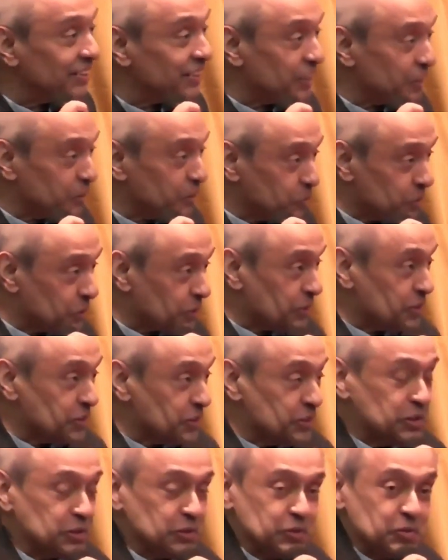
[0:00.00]
I want to
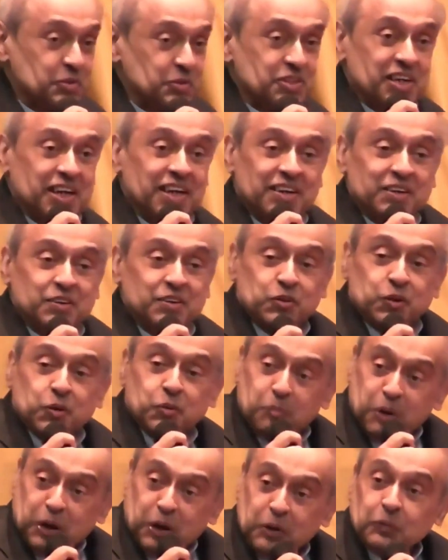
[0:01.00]
continue to stay in Johor
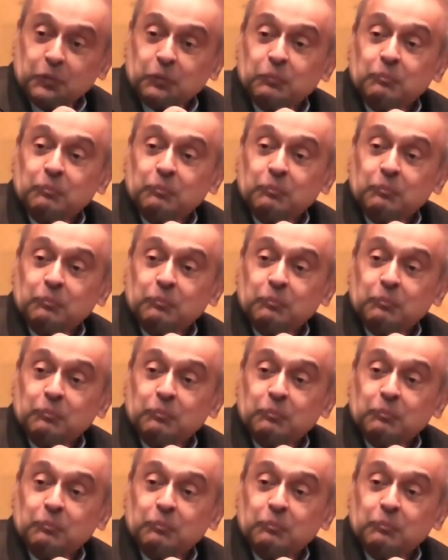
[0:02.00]
Bahru.